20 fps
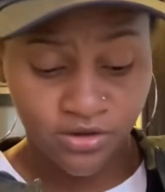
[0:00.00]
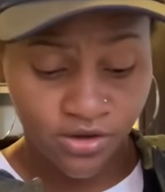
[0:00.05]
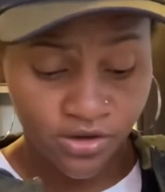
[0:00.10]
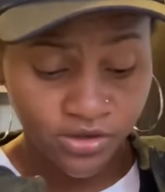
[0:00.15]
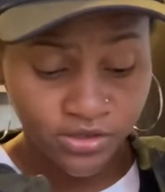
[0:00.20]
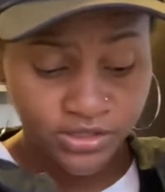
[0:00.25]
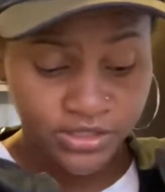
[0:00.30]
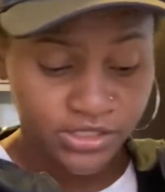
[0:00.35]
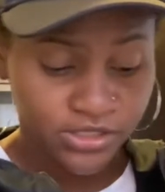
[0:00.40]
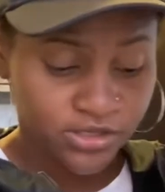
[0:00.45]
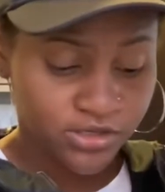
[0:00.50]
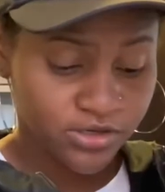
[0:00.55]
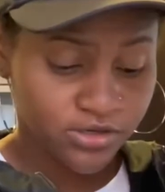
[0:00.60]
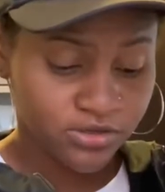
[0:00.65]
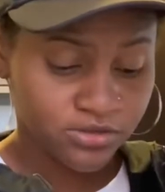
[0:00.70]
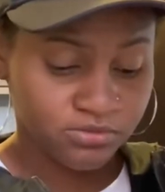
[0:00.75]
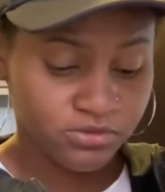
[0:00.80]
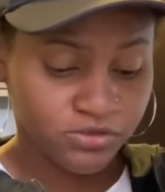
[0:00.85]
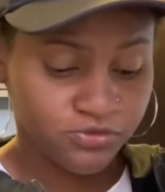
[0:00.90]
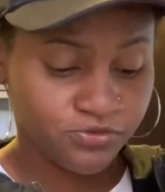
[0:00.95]

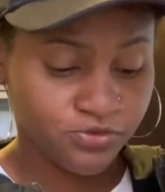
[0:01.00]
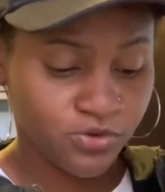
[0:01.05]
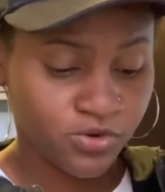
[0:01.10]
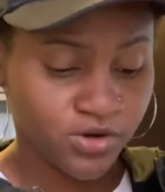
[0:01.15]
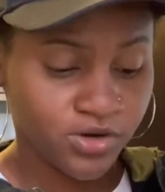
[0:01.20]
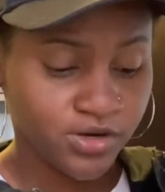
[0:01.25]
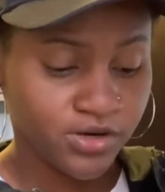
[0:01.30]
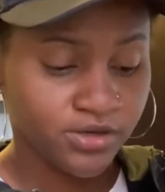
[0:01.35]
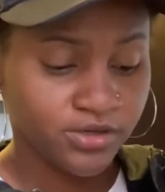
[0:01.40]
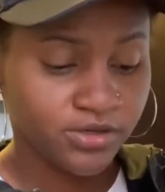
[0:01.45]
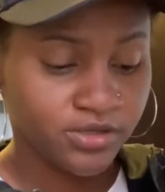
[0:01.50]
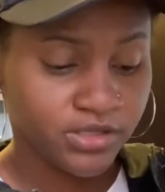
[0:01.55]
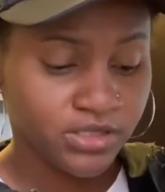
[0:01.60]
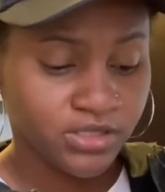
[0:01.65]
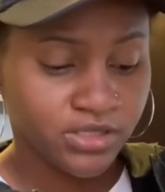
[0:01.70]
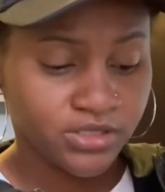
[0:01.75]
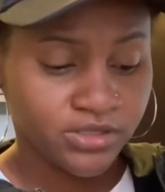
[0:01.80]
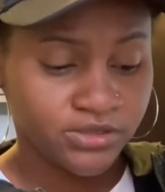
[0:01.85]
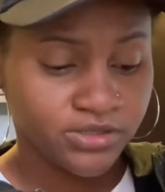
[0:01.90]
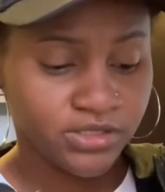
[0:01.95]
earlier before
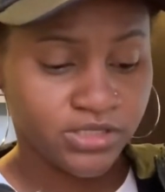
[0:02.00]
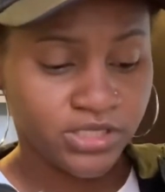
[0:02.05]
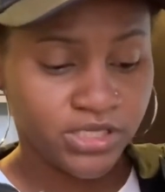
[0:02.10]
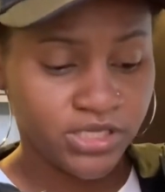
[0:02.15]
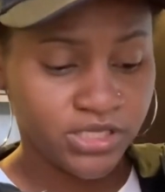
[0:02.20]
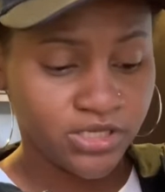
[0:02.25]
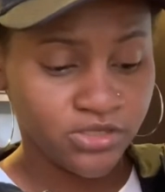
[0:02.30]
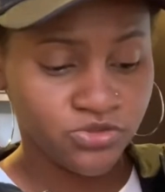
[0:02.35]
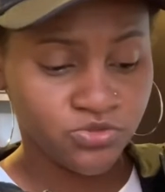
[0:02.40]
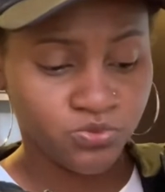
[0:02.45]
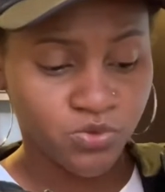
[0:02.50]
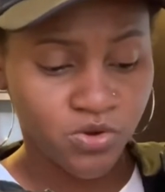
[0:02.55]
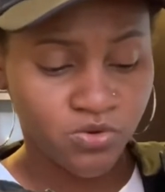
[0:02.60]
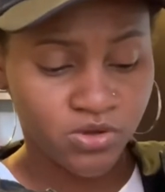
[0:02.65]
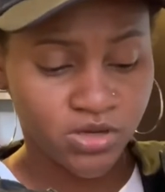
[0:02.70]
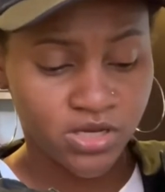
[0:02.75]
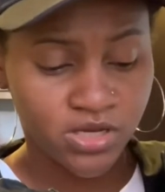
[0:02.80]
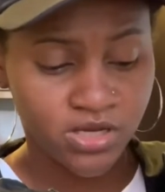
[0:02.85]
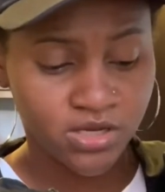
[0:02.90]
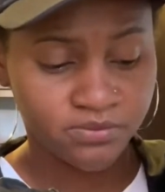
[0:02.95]
the kids
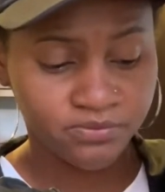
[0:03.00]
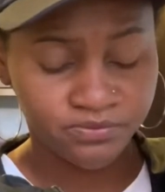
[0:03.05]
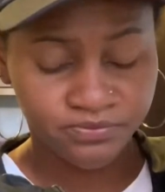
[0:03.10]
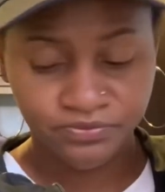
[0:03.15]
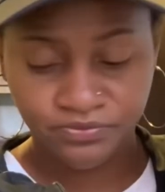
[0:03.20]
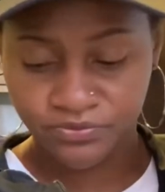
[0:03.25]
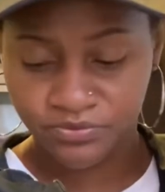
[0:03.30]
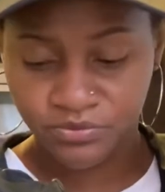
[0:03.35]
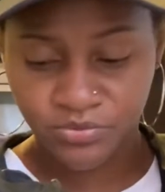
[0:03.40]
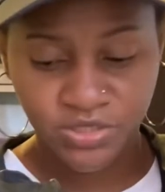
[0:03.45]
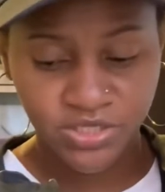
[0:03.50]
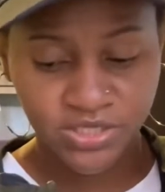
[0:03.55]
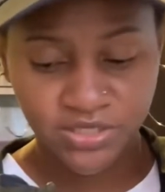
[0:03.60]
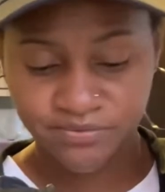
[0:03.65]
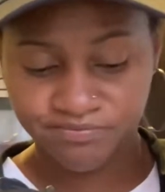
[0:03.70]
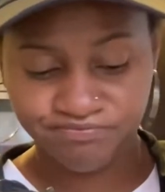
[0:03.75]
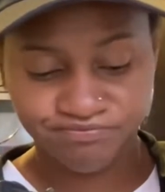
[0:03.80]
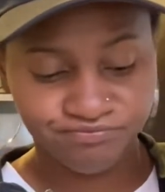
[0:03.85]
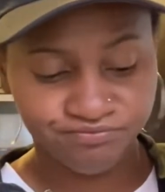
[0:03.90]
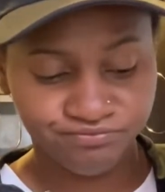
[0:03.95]
woke up, but